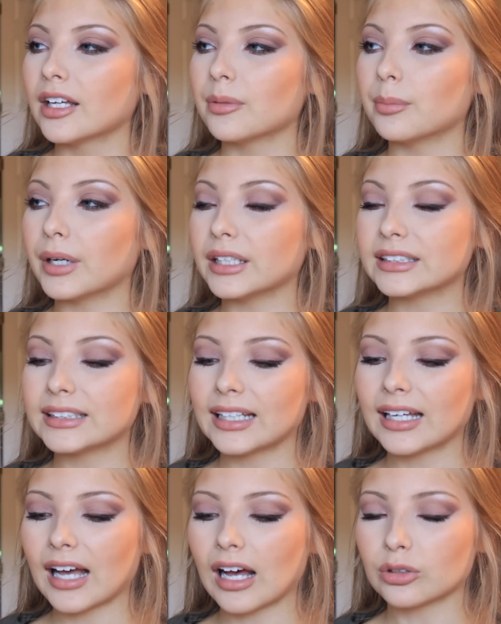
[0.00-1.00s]
But
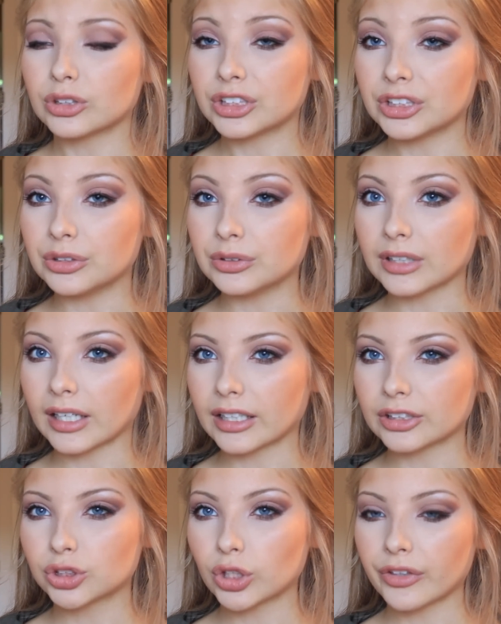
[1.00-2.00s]
I'll just use
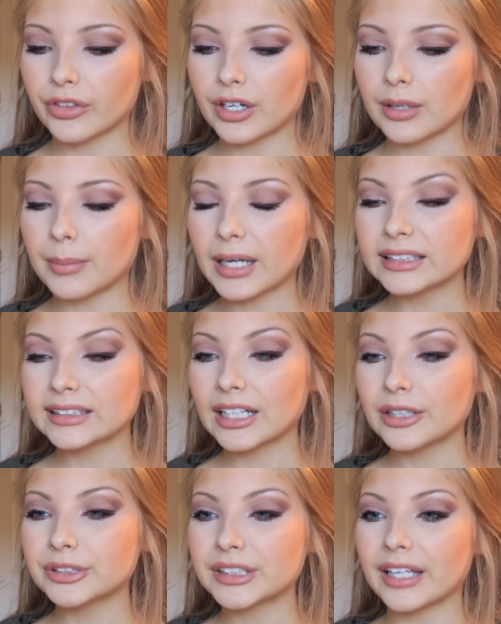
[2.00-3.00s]
like a strengthening base
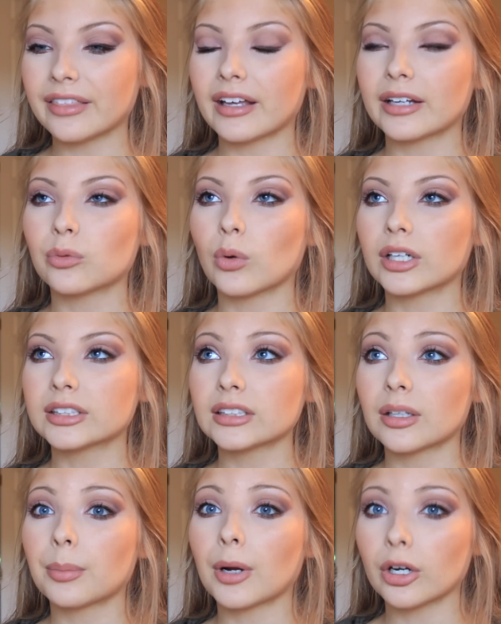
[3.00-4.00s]
coat, and that
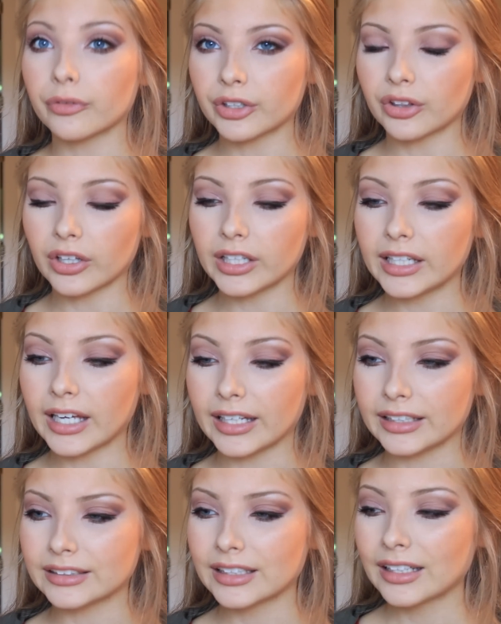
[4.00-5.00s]
works perfectly,
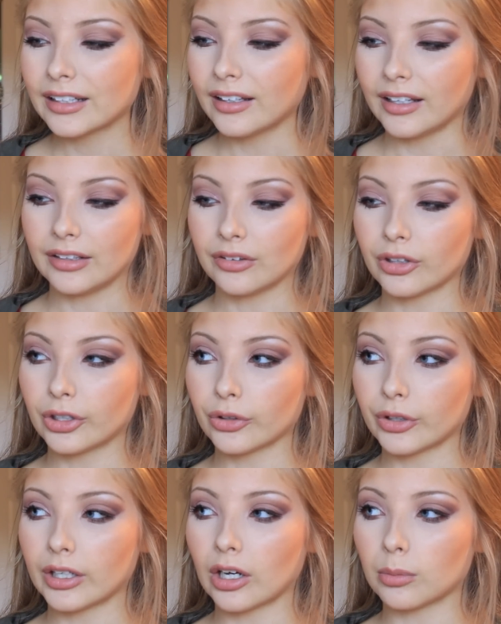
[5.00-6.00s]
and it
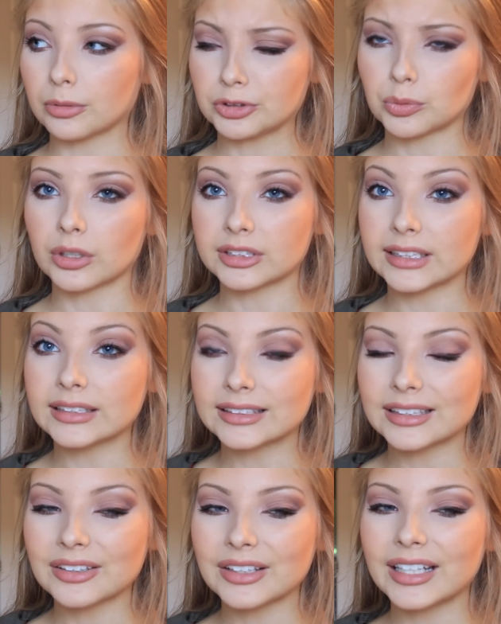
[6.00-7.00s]
literally almost works
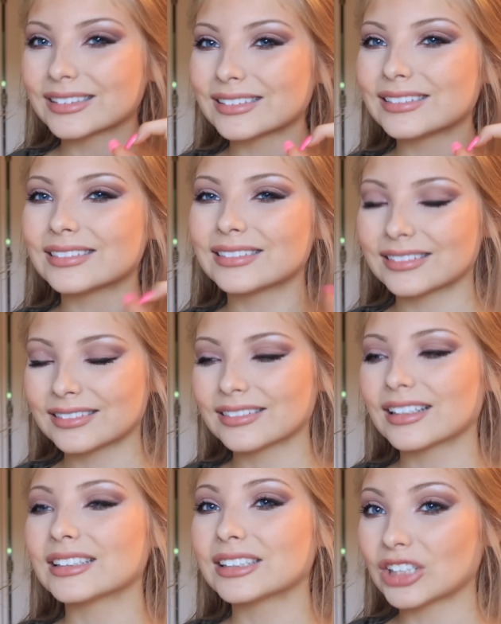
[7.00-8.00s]
instantly.
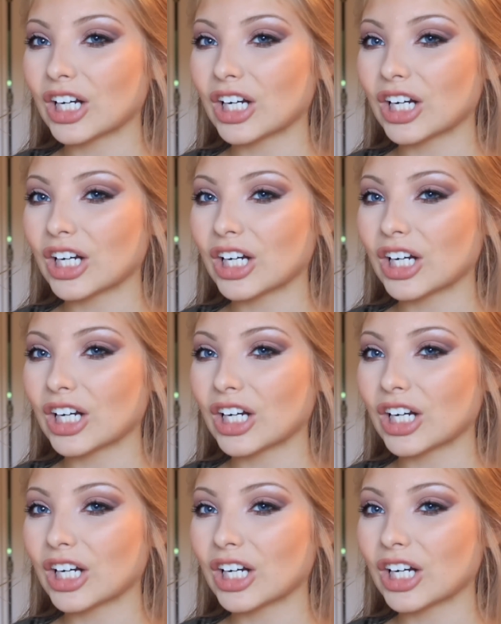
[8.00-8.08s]
It's